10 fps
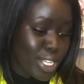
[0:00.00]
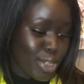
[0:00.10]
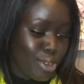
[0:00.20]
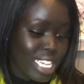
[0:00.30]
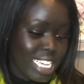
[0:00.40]

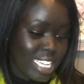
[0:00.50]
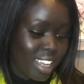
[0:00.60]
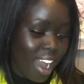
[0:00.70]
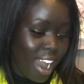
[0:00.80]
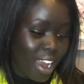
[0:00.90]
So it says
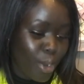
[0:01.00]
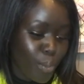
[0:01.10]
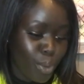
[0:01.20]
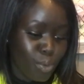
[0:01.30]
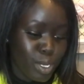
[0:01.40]
God
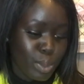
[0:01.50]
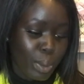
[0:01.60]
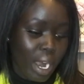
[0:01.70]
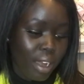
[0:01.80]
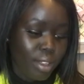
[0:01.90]
will
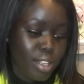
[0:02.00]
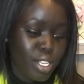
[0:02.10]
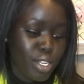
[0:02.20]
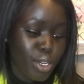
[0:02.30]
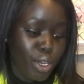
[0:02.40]
restore health
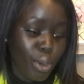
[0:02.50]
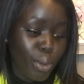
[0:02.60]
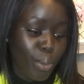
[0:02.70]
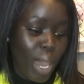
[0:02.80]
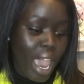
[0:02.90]
to you